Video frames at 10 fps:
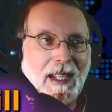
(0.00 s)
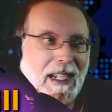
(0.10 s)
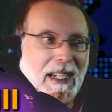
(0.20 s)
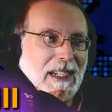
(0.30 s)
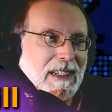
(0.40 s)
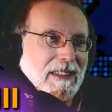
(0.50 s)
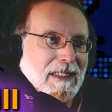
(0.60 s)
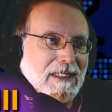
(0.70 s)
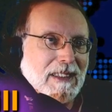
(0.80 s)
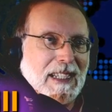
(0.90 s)
And
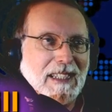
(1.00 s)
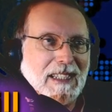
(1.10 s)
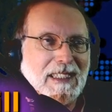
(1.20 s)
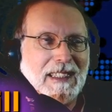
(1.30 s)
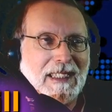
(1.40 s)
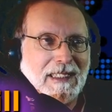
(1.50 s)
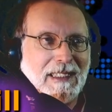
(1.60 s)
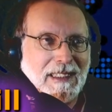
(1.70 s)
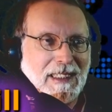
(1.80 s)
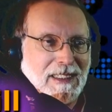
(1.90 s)
the idea
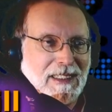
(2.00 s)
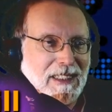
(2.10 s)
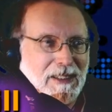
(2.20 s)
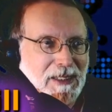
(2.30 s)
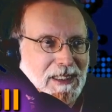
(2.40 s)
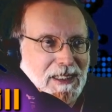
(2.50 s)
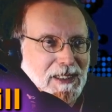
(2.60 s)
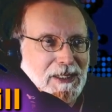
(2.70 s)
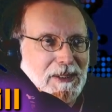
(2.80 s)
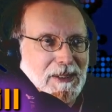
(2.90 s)
is that there's this
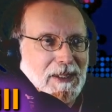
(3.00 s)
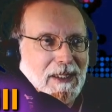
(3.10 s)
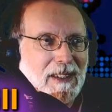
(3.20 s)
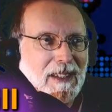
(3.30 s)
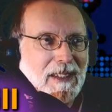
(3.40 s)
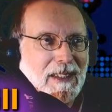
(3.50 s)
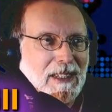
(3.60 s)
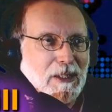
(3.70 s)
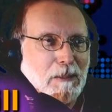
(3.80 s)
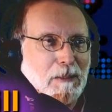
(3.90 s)
little,
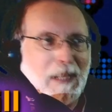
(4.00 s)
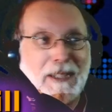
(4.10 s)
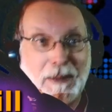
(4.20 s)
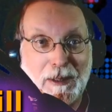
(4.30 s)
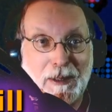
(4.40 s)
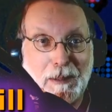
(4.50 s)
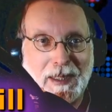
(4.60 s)
microbe.